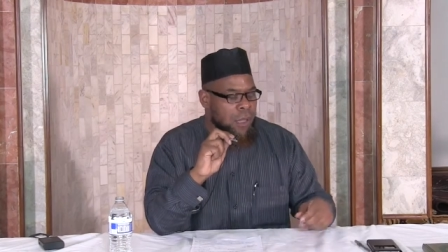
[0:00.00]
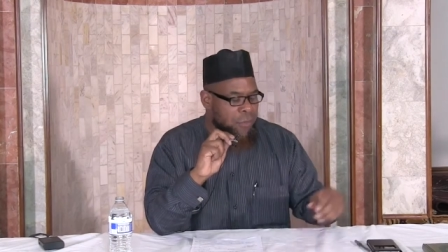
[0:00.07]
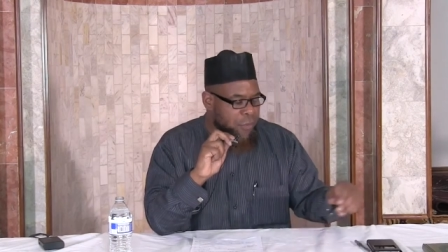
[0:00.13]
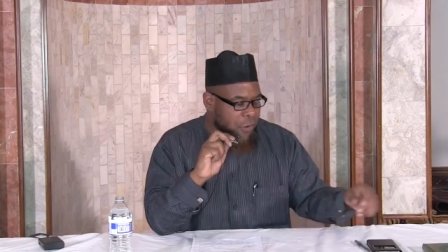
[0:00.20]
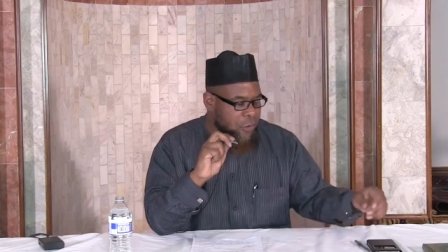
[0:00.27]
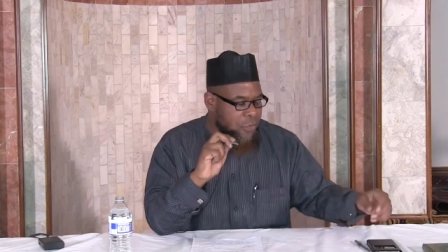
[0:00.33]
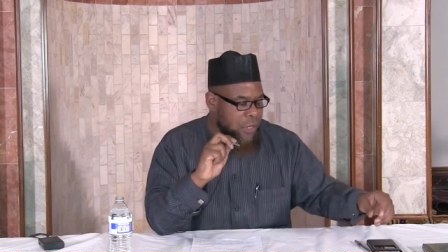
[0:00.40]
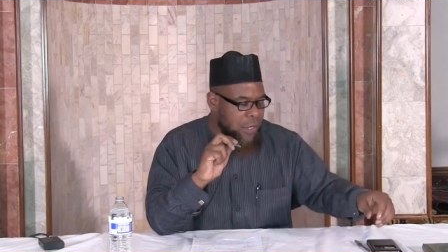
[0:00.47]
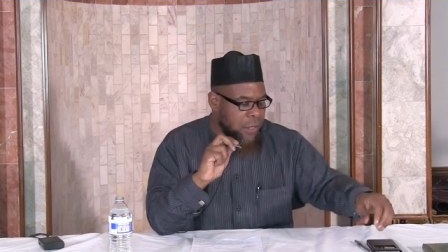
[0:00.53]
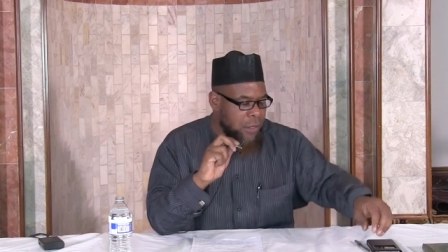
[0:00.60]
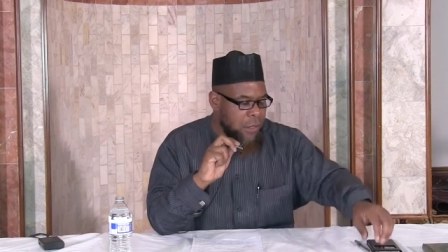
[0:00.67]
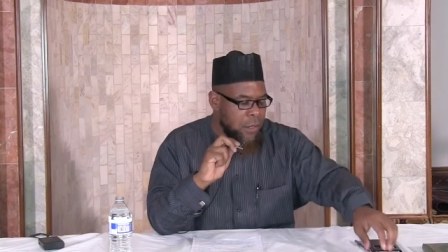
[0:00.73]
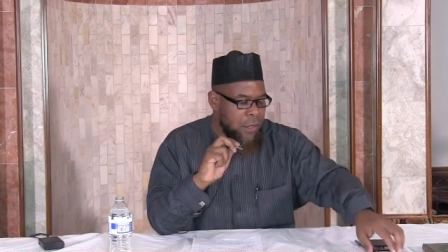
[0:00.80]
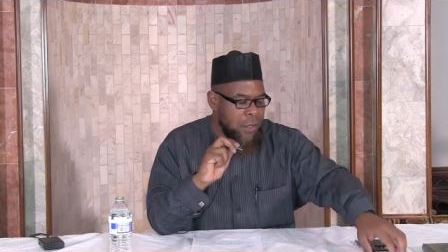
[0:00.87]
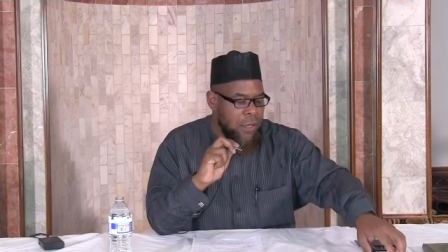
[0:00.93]
A
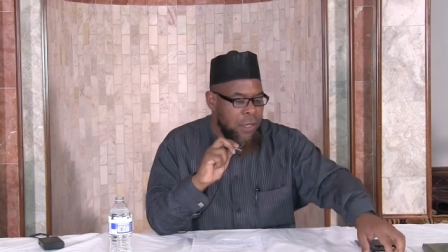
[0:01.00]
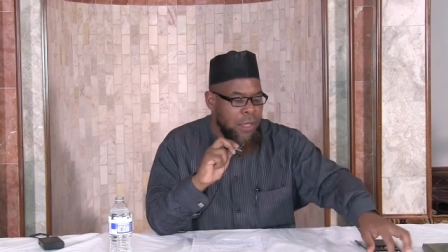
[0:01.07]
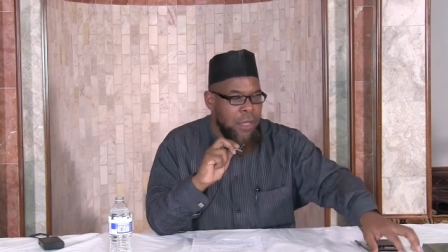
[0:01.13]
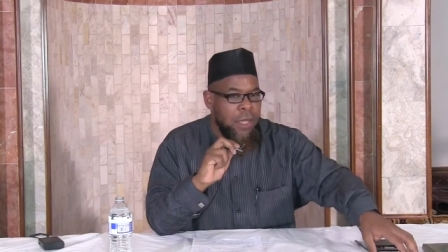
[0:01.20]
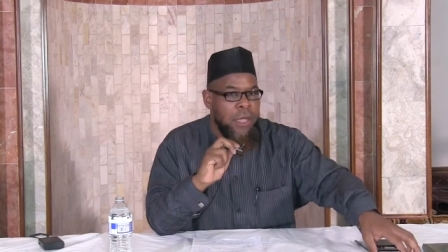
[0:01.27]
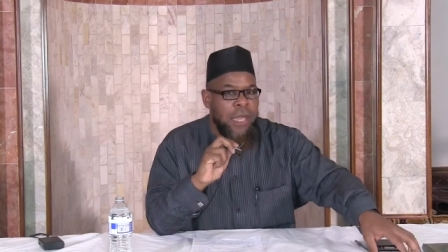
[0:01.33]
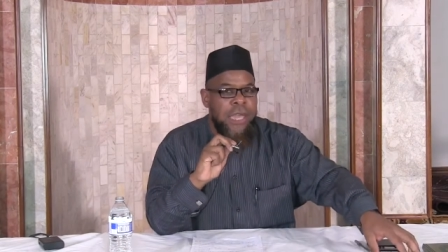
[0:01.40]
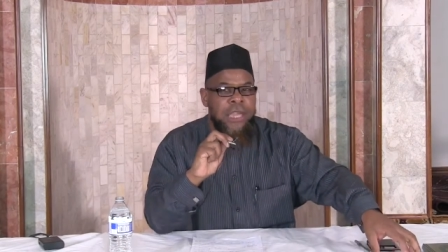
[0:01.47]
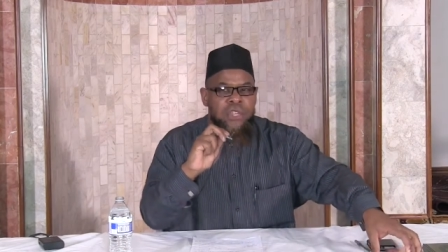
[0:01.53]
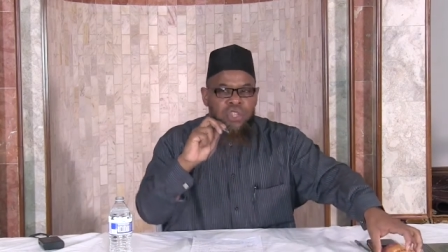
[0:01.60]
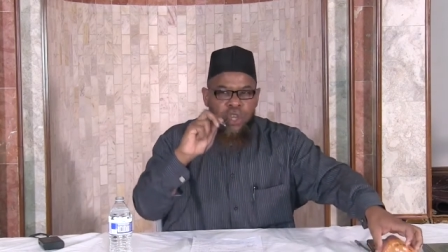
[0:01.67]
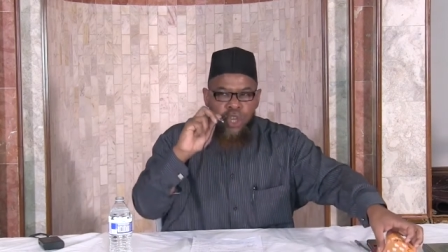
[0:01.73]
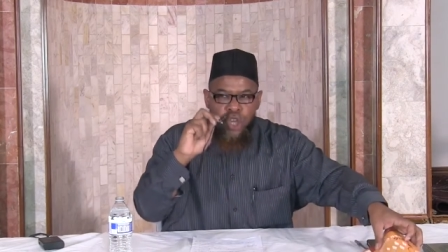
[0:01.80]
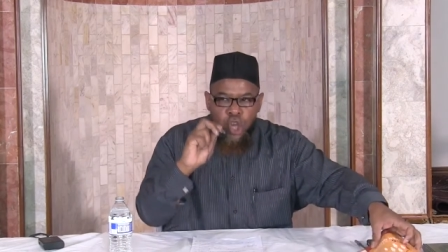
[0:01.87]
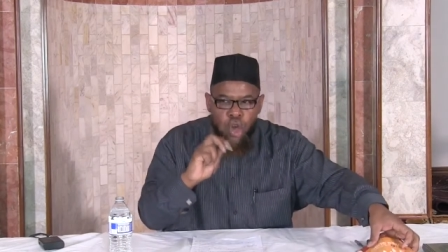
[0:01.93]
person, he
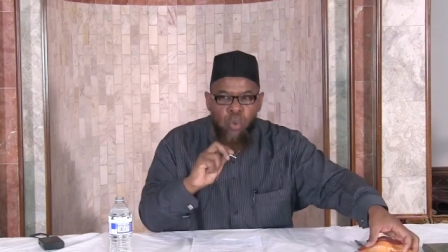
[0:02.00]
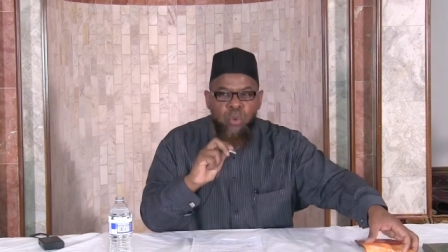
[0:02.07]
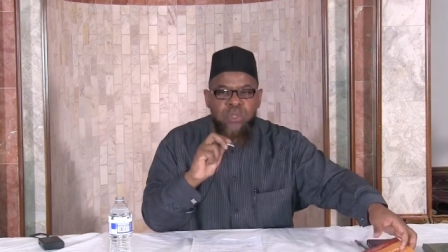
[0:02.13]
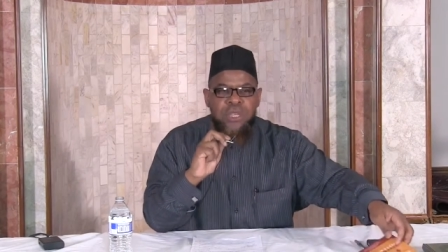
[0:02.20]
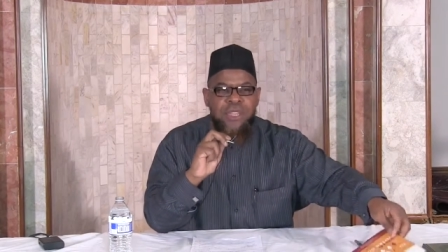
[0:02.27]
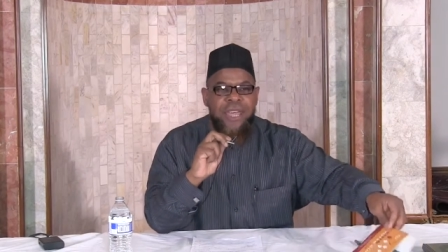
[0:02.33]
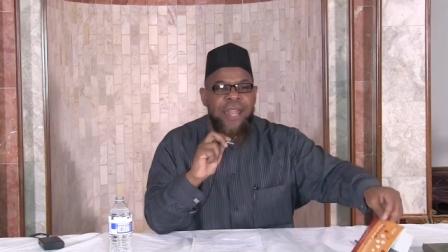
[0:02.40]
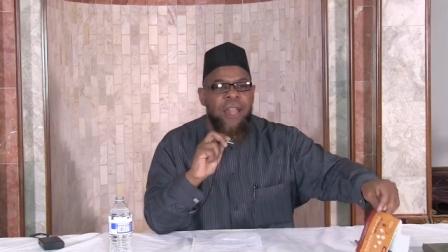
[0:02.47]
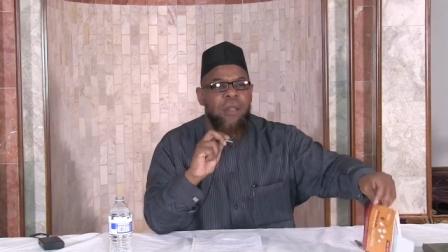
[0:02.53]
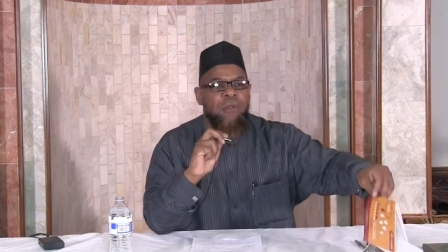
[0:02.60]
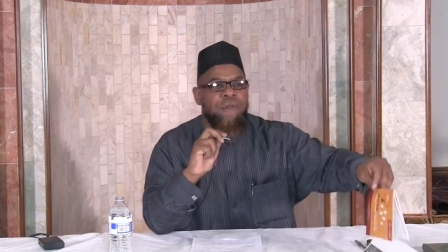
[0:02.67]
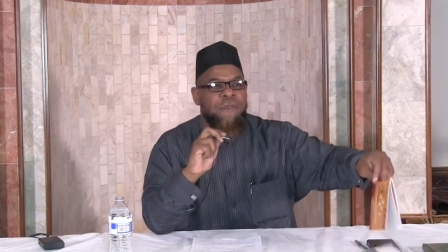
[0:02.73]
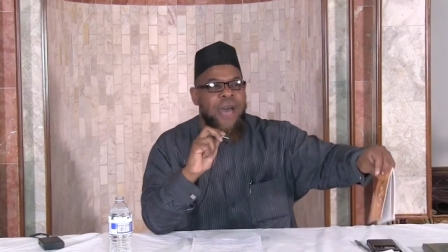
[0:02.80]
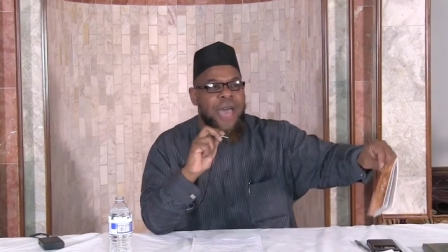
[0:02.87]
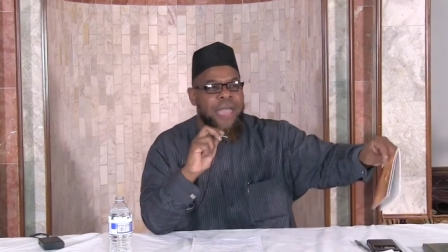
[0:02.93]
should go to the
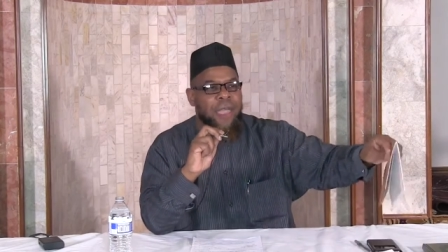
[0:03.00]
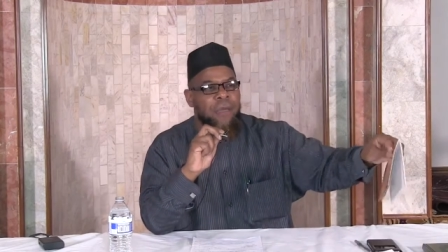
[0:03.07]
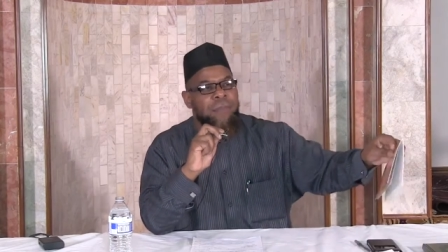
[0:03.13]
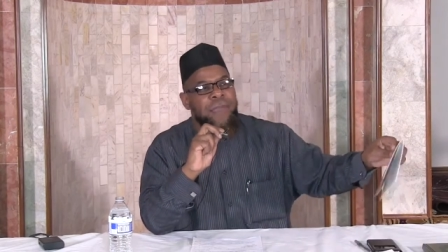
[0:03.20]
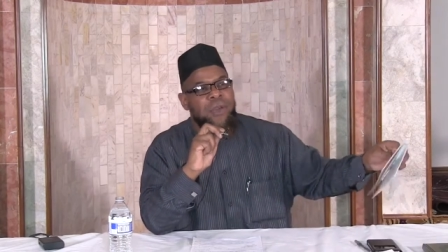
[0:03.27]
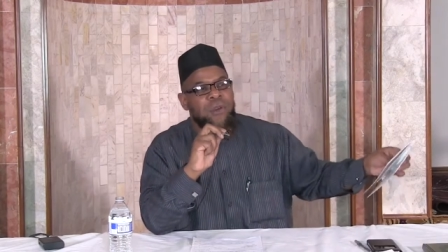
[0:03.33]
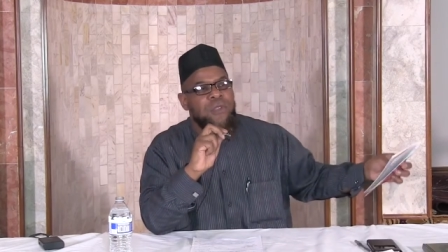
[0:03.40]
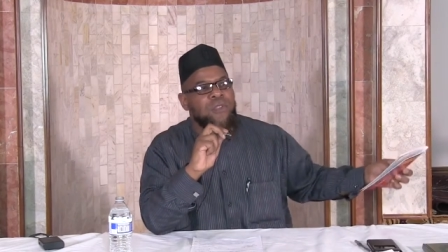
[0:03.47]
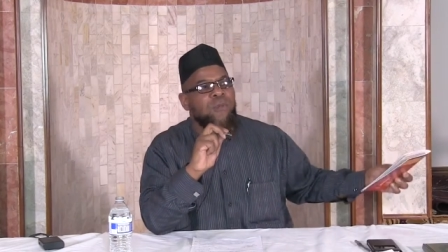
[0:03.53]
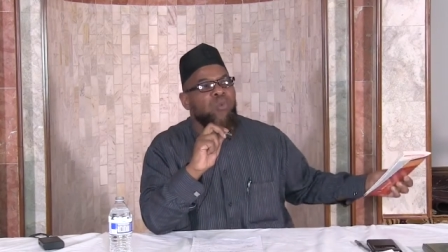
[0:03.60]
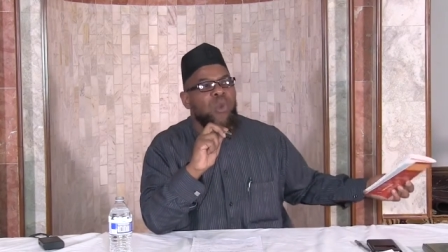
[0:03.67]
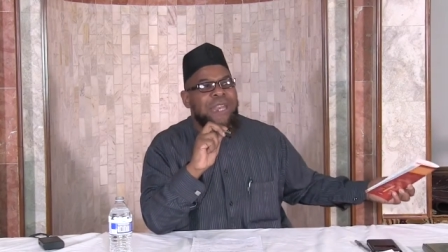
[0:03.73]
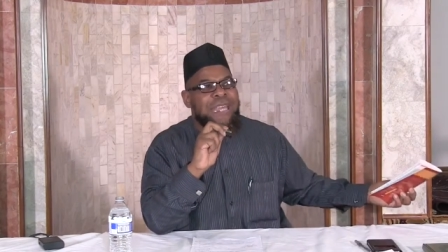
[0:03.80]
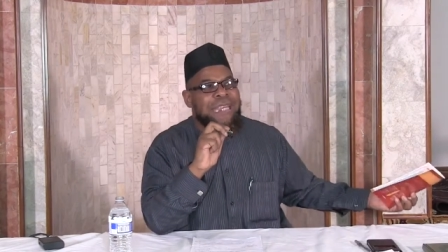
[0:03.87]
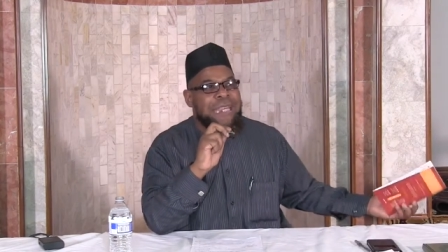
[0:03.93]
hellfire because
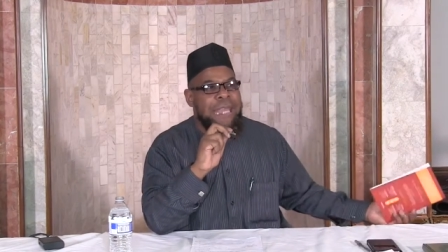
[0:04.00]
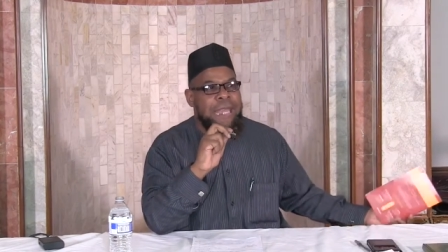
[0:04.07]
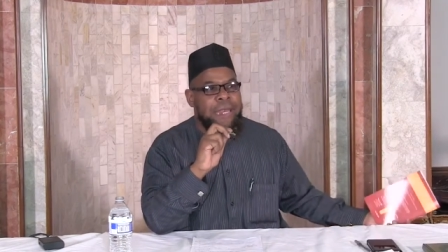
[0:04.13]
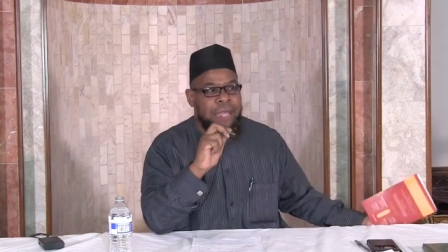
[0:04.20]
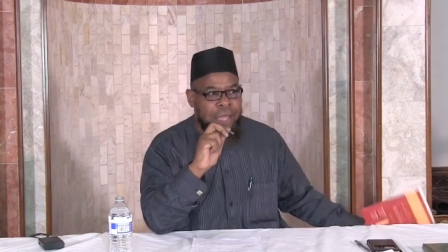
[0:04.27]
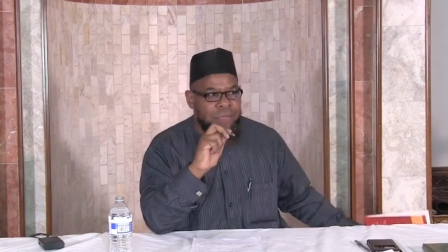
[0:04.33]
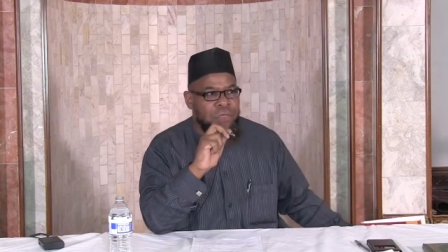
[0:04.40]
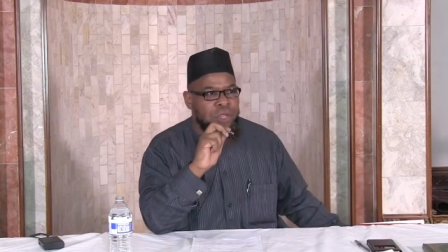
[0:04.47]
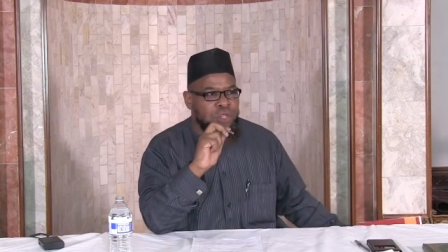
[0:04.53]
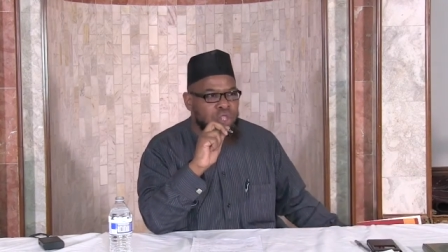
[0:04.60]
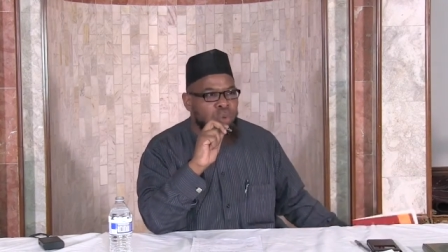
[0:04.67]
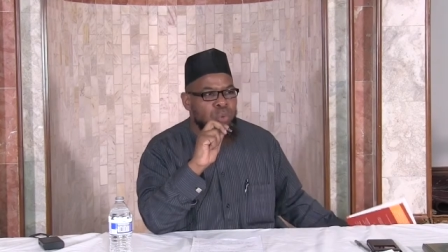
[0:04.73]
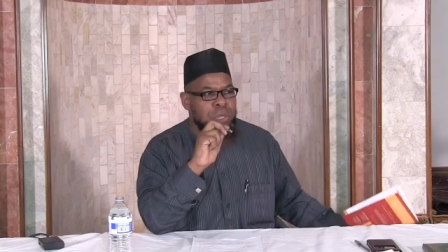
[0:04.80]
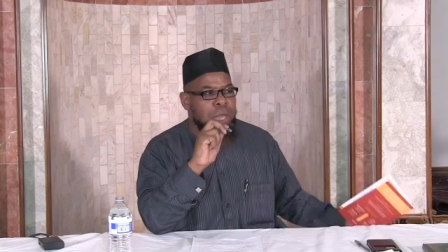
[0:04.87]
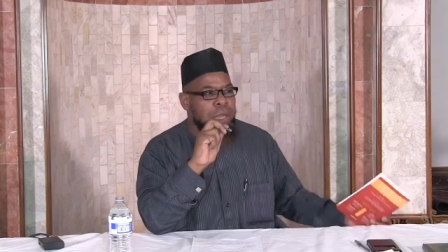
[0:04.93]
of what he did in the
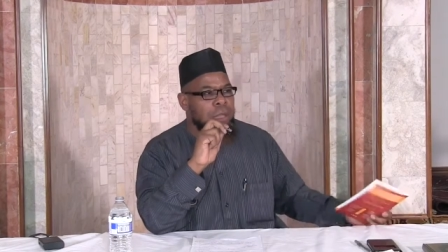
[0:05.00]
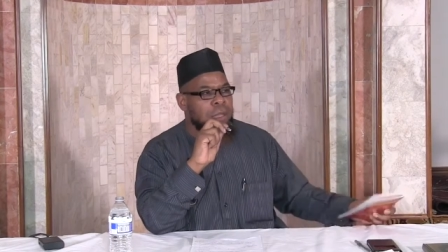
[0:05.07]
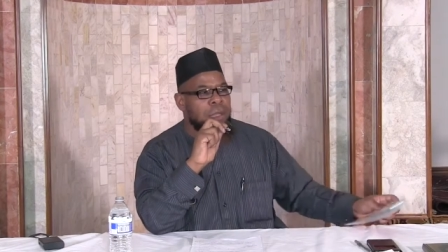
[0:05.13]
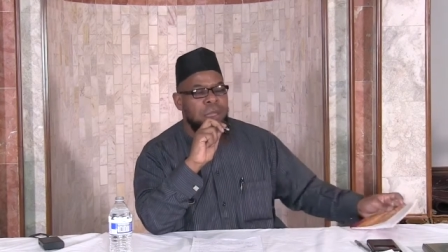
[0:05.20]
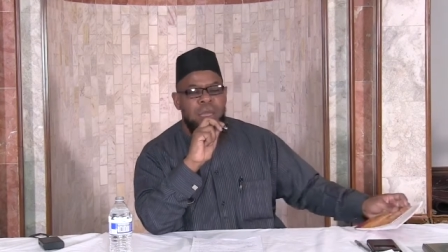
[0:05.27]
dunya.